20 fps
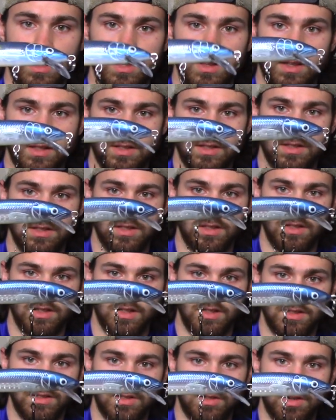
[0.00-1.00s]
This is a
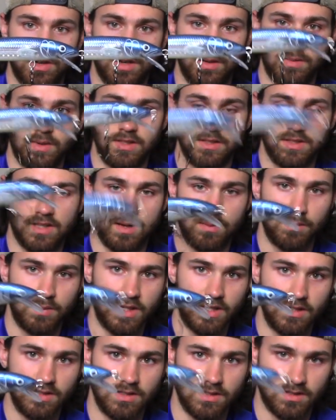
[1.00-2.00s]
nice crankbait. It's got
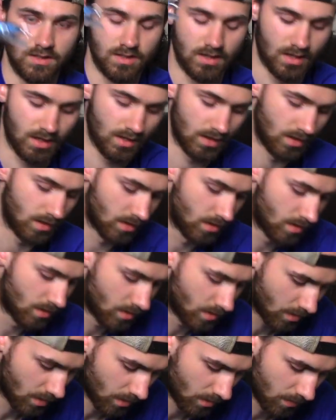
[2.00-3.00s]
beads inside
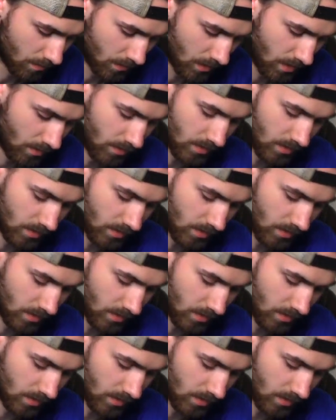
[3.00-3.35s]
to give